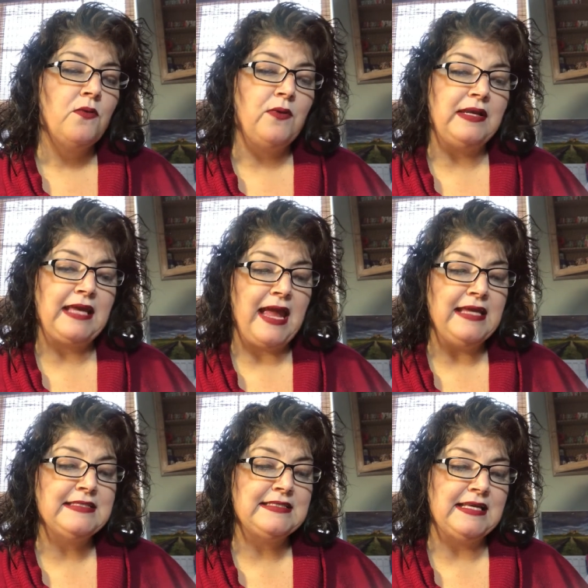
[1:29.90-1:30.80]
When
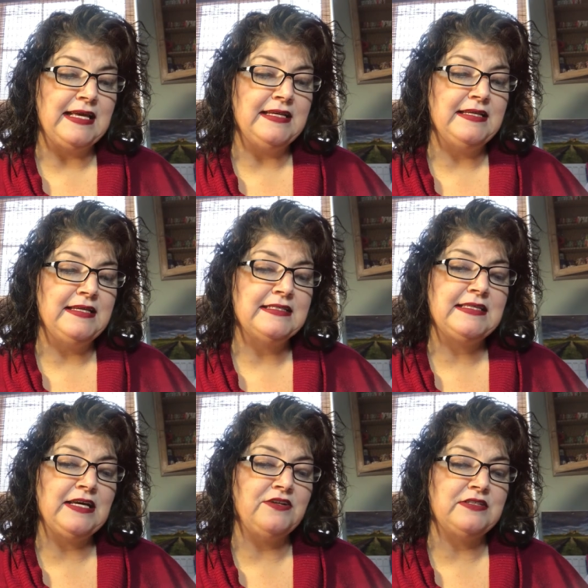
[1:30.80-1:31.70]
Cain sinned, his
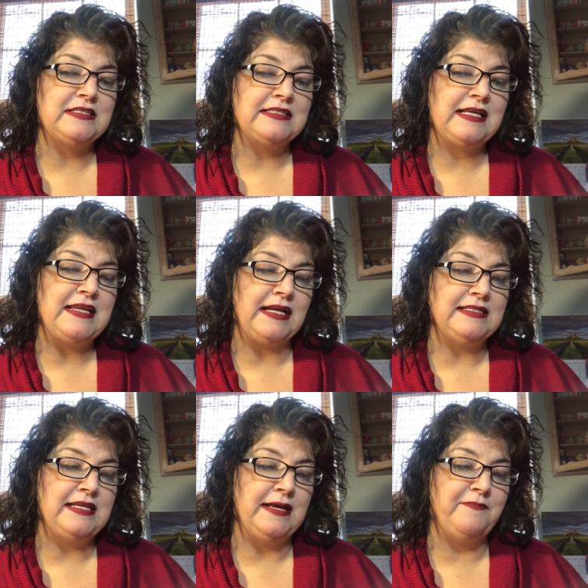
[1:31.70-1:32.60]
guilt
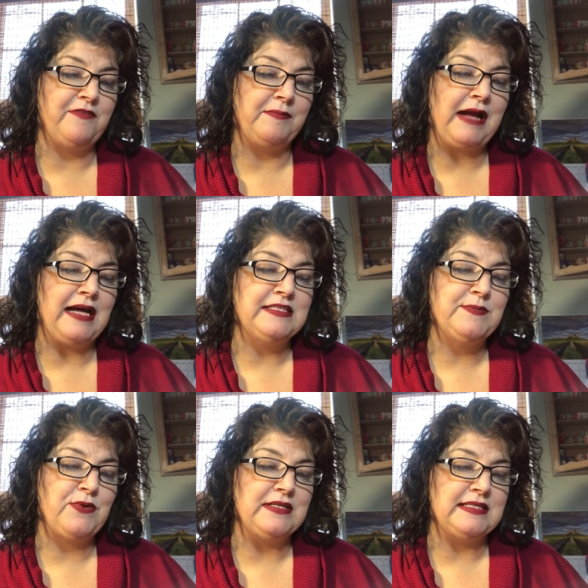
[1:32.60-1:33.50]
disconnected him from God's
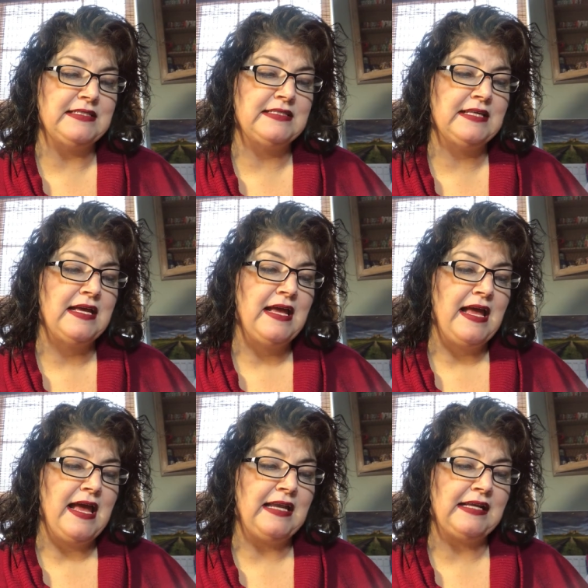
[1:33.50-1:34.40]
presence,
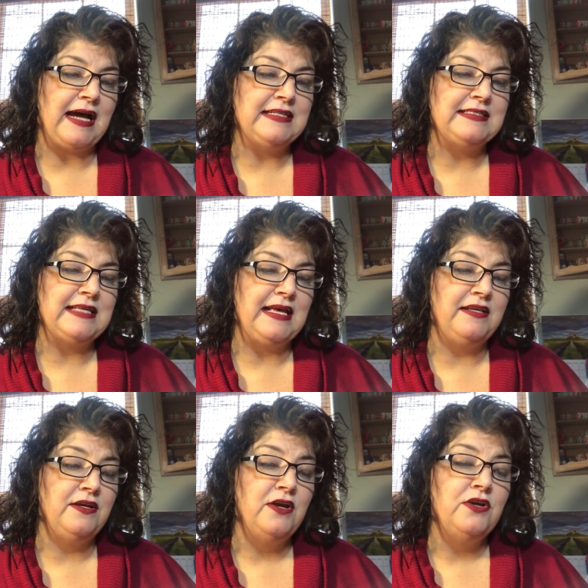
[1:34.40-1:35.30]
and God
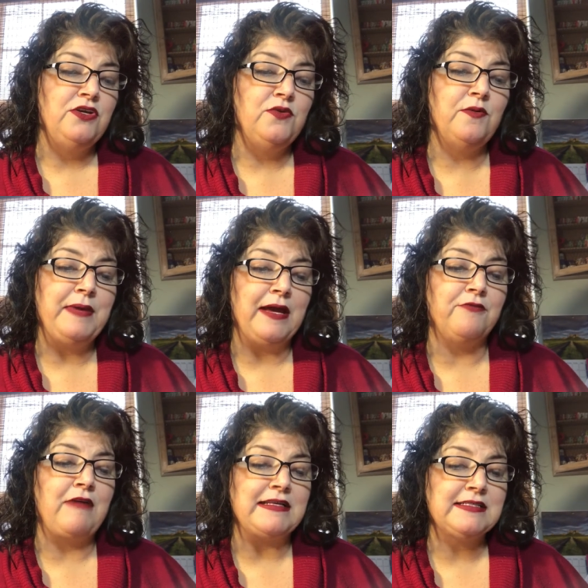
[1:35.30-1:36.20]
said, You will be a
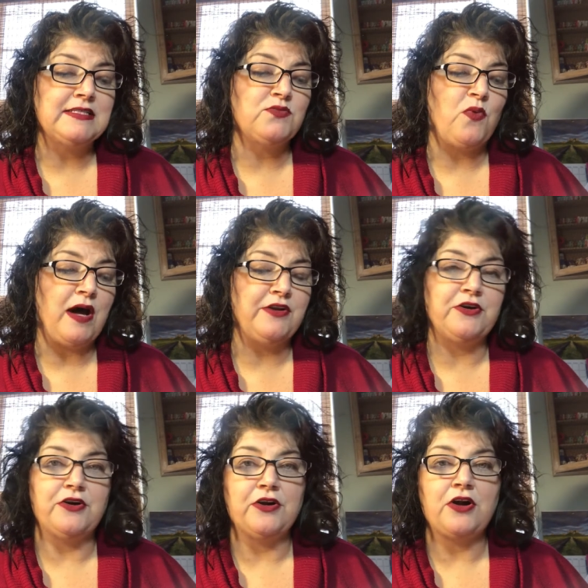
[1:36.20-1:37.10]
restless
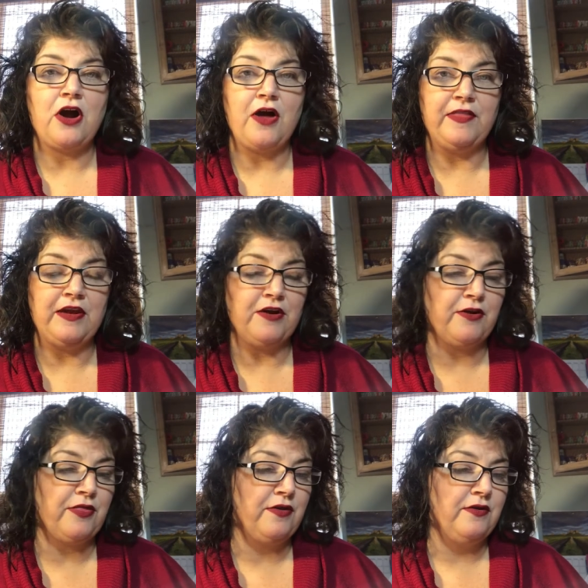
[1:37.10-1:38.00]
wanderer on the
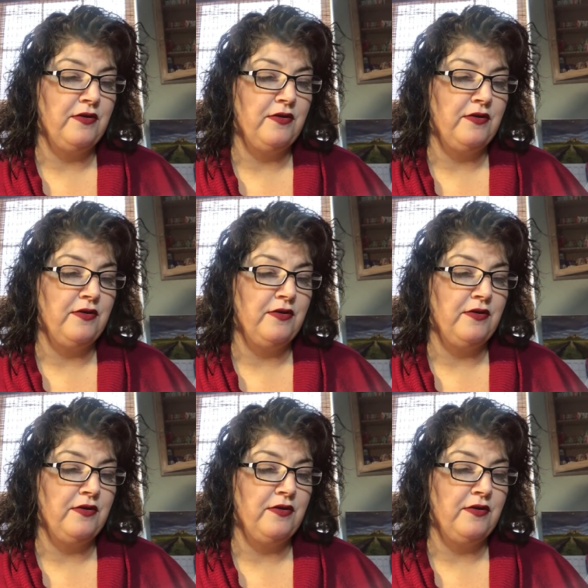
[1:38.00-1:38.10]
earth.